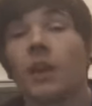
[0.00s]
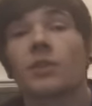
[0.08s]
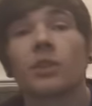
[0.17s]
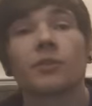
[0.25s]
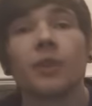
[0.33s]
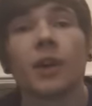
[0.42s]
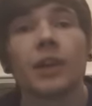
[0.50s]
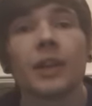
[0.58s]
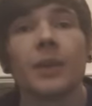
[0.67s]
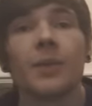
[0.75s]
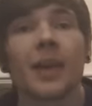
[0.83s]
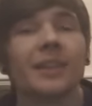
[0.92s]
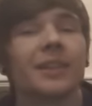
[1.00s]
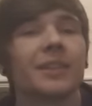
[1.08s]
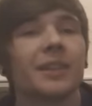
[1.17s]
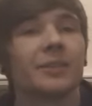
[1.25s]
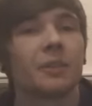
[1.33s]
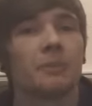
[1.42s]
So finally, that is
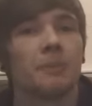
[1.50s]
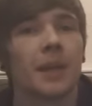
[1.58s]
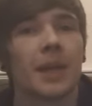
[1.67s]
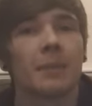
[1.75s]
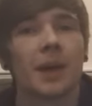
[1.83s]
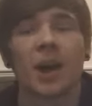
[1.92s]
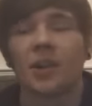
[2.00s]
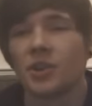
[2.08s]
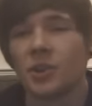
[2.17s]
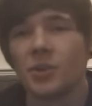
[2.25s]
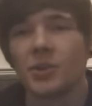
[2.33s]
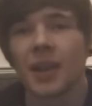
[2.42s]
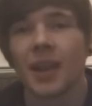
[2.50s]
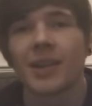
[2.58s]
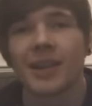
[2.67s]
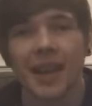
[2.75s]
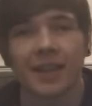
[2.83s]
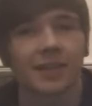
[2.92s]
it from me about our new
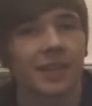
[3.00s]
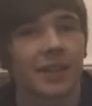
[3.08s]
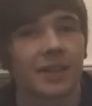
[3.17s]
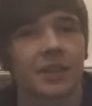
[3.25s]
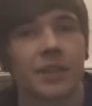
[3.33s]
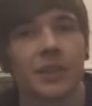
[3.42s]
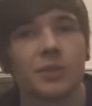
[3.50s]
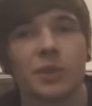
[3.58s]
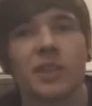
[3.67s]
set Next Destinies,